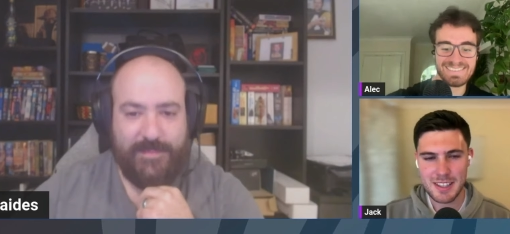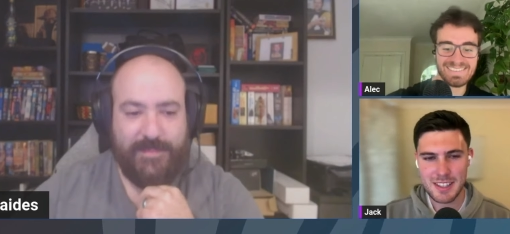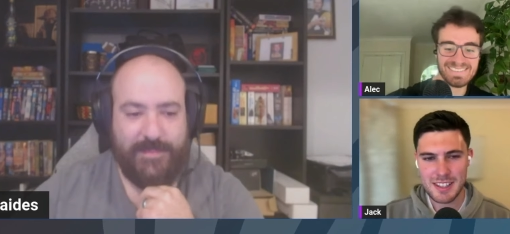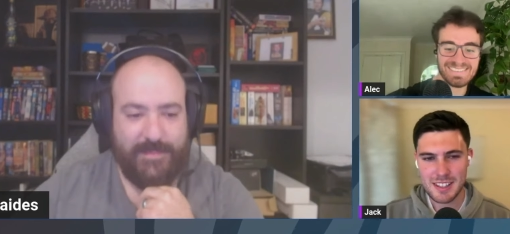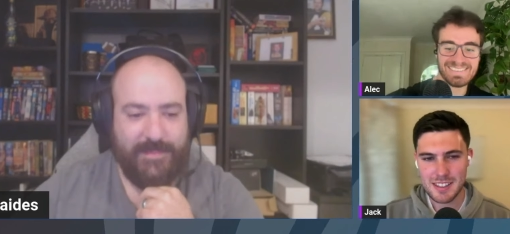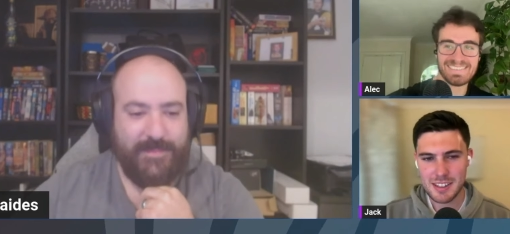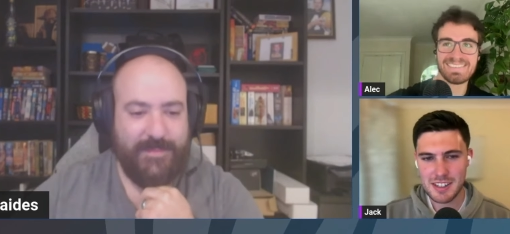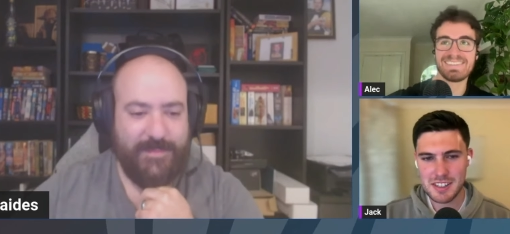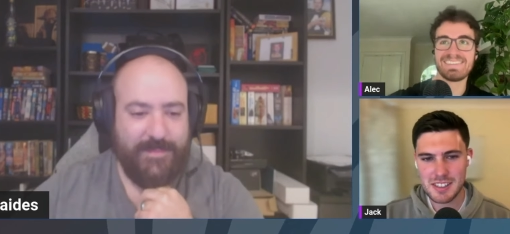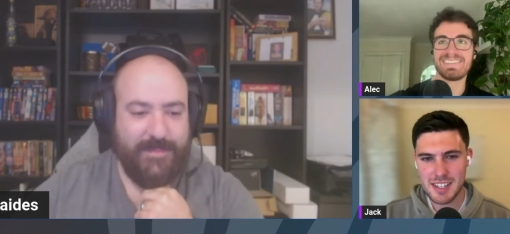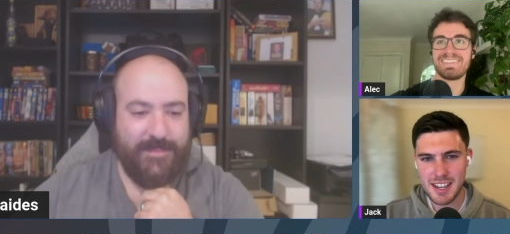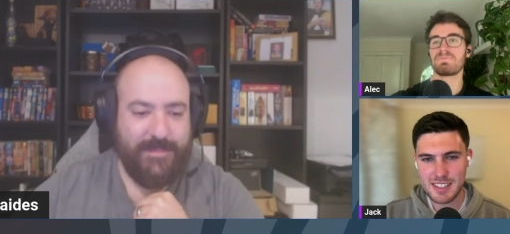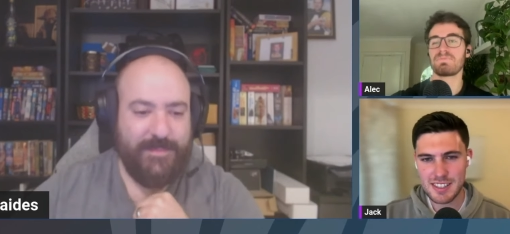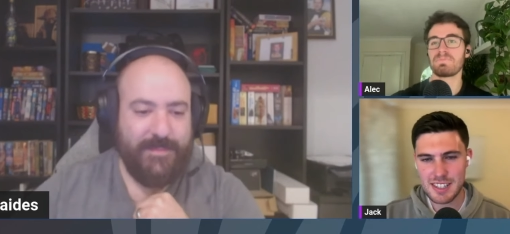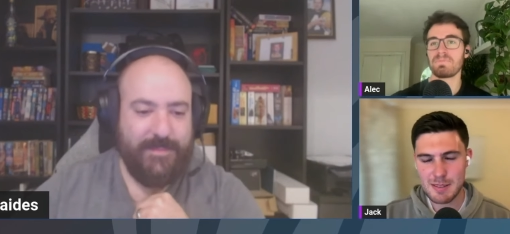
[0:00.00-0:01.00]
Speaker 1: So, listen,
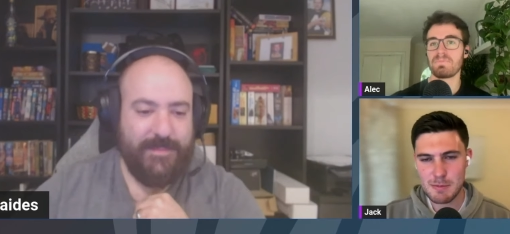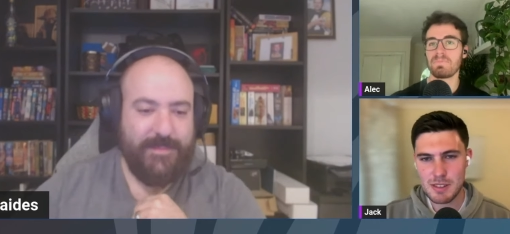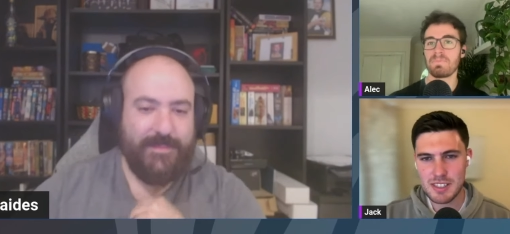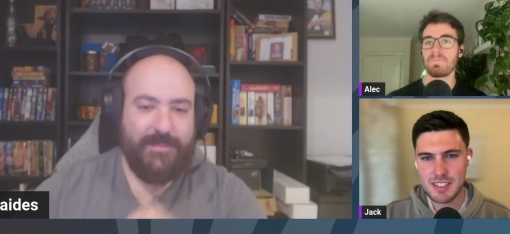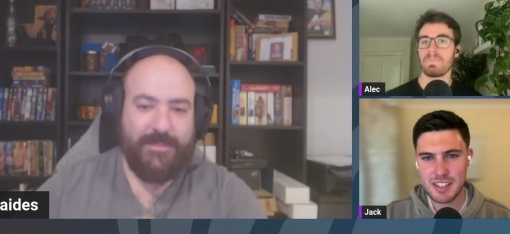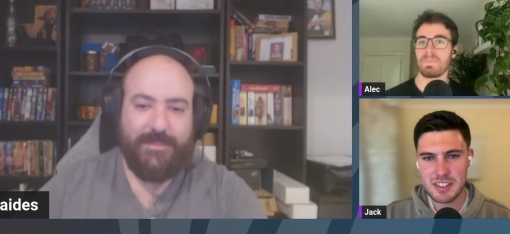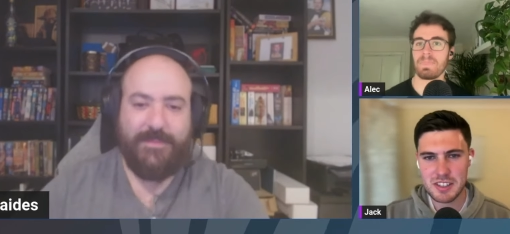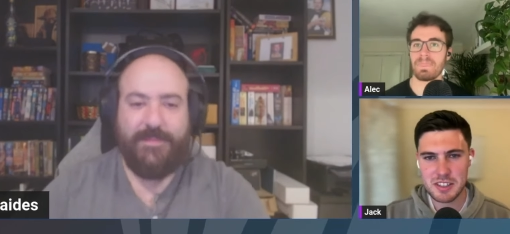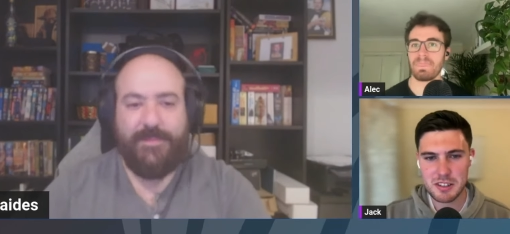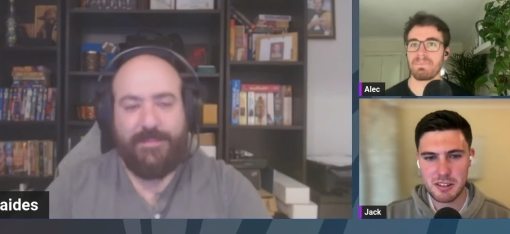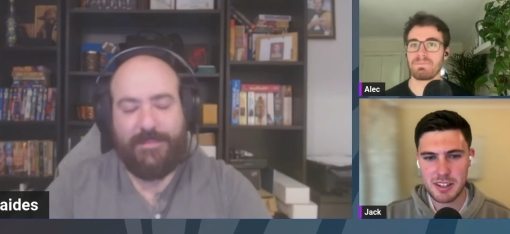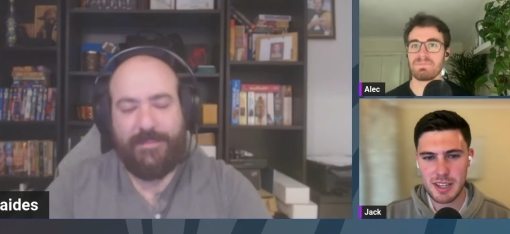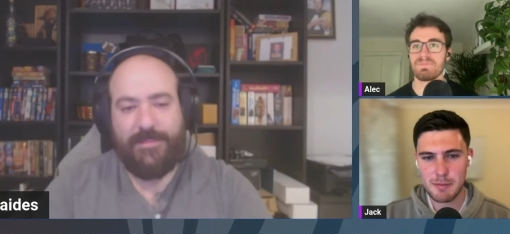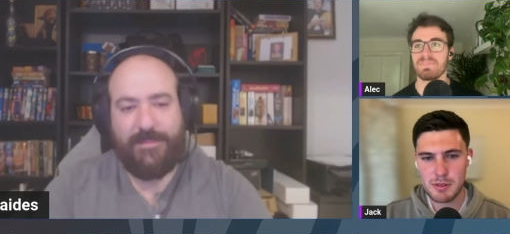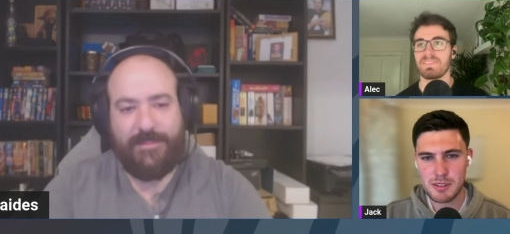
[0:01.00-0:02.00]
Dan, it's been such a great
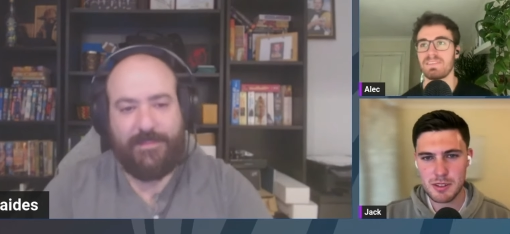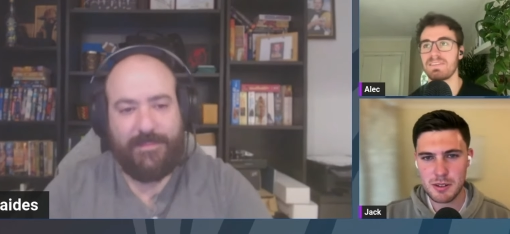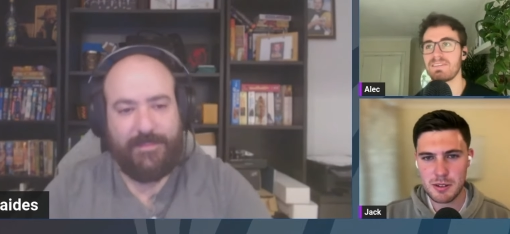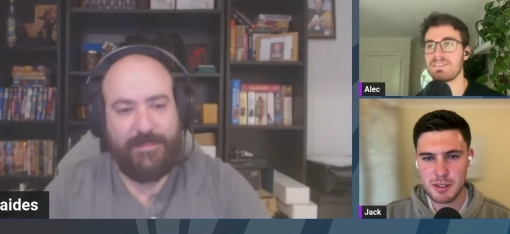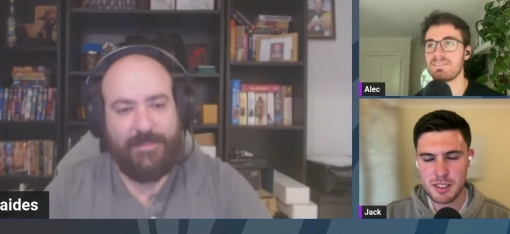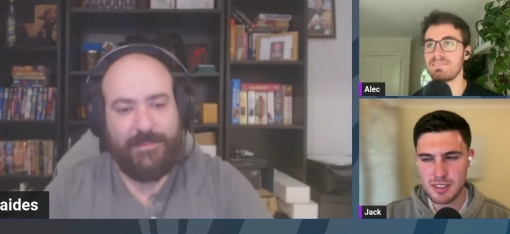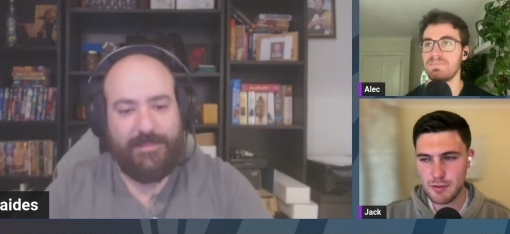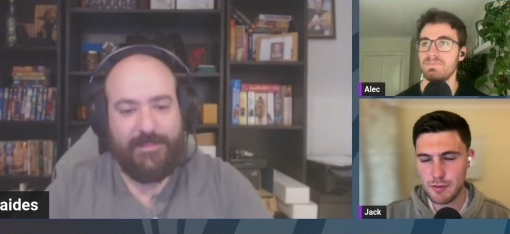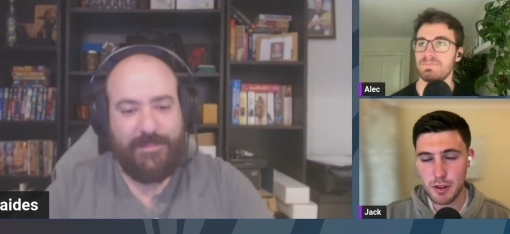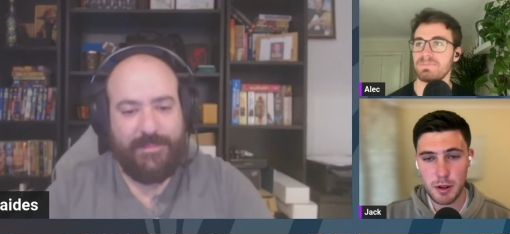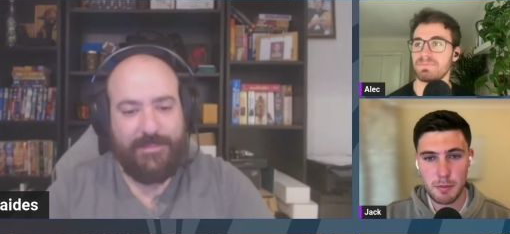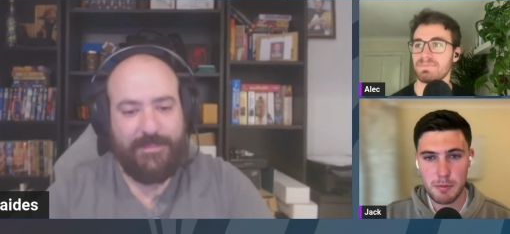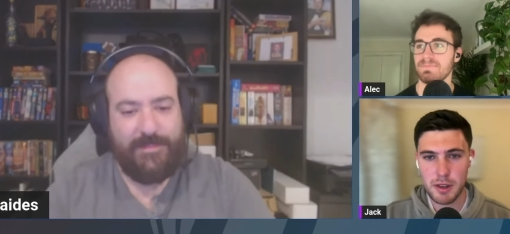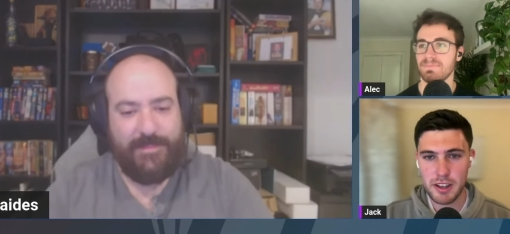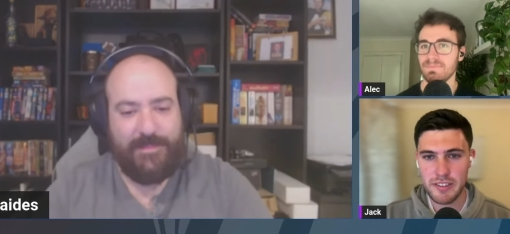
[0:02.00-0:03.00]
episode. It's flown
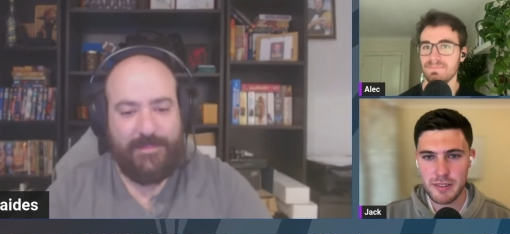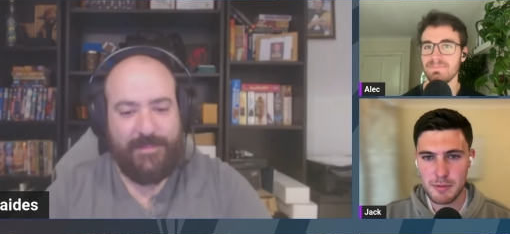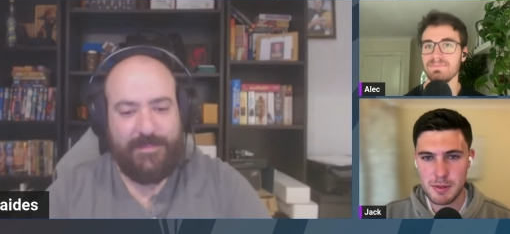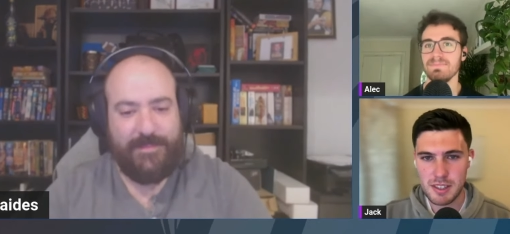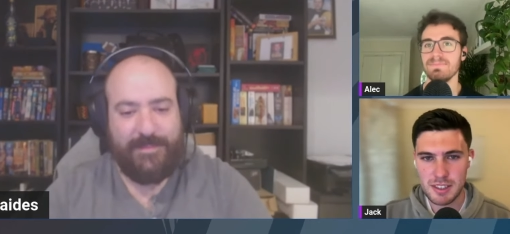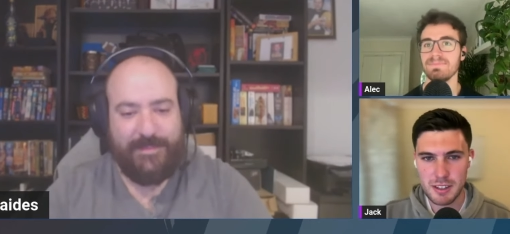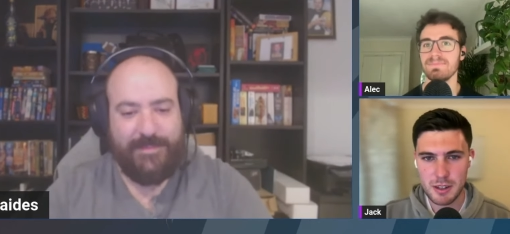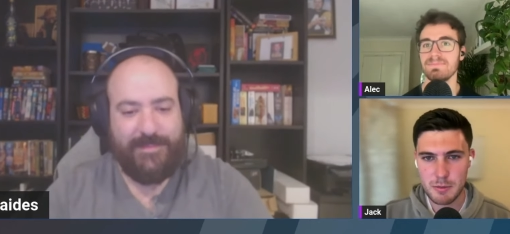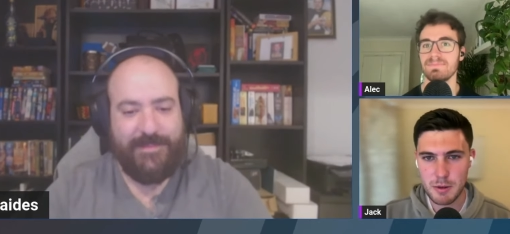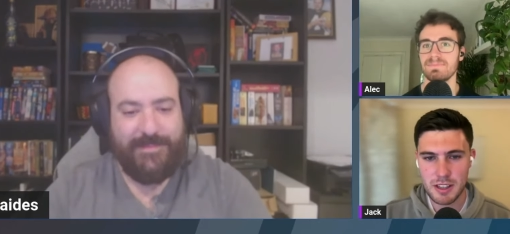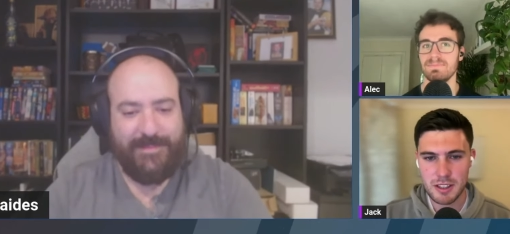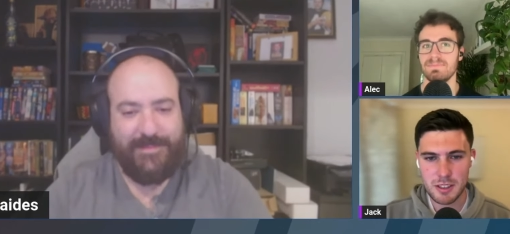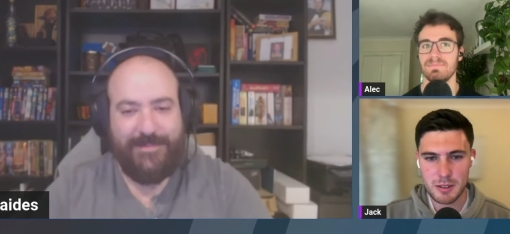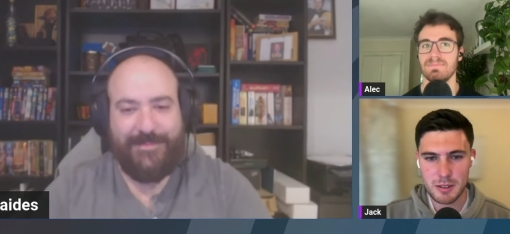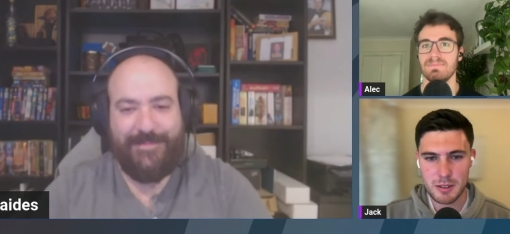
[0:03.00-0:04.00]
by for me. I don't know about
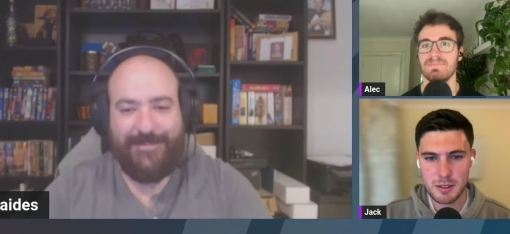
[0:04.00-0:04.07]
you.